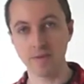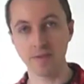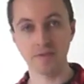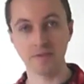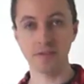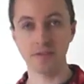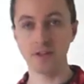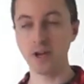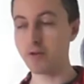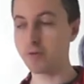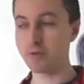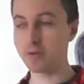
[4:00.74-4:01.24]
is
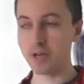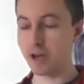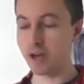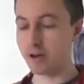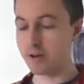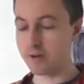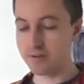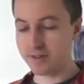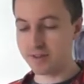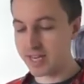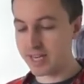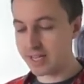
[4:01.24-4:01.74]
no
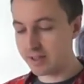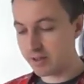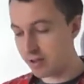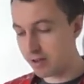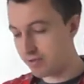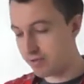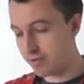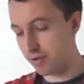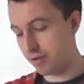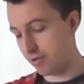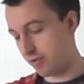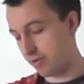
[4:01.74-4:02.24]

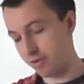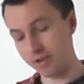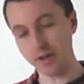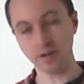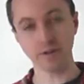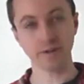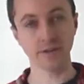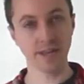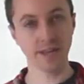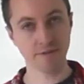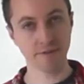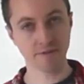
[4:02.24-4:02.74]
coziness or
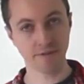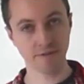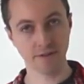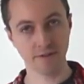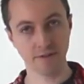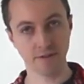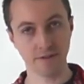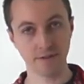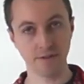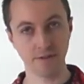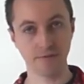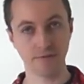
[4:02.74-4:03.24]
snugness
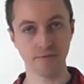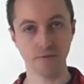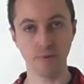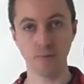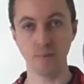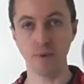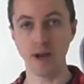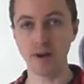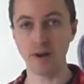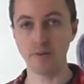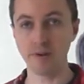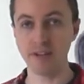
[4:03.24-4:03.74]
from
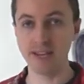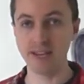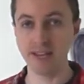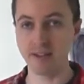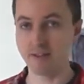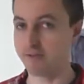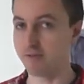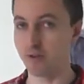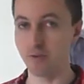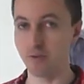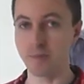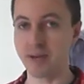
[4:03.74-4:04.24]
wearing
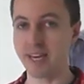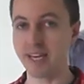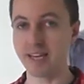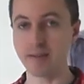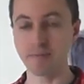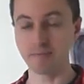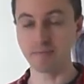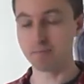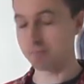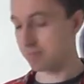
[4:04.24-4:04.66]
this for me.